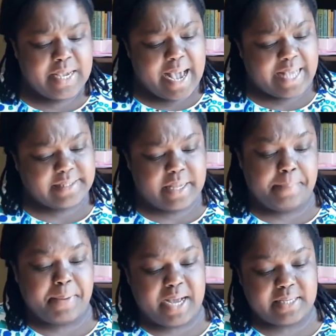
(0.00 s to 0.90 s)
As they
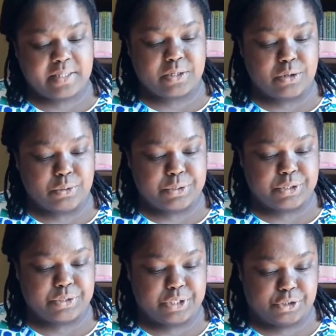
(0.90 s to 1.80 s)
passed close
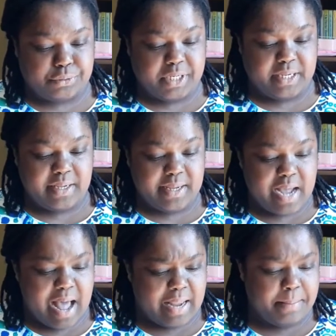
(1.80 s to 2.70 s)
to the tree,
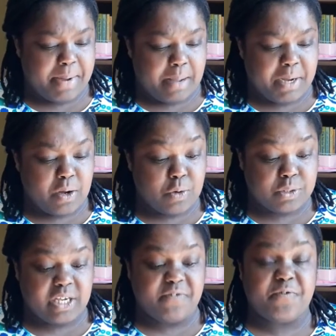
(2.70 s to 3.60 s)
Alibaba
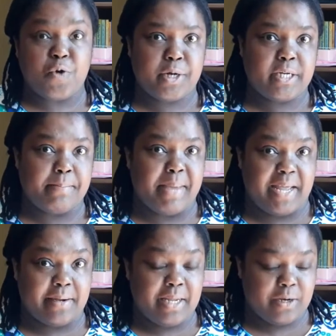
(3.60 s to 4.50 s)
counted 40
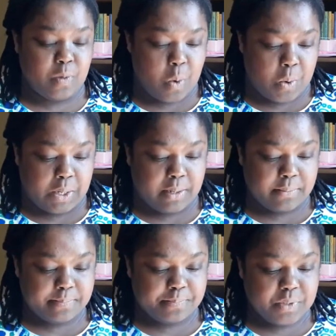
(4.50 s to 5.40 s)
men in all.
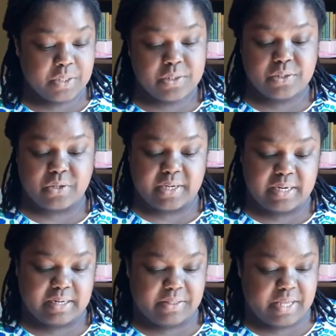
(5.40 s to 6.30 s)

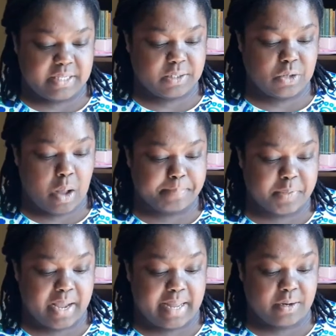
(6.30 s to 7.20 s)
Suddenly they
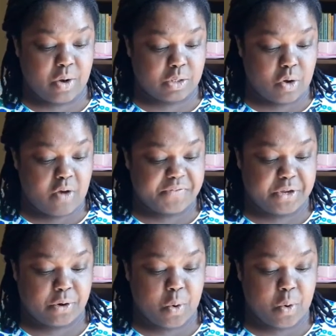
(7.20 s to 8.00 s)
stopped and got off their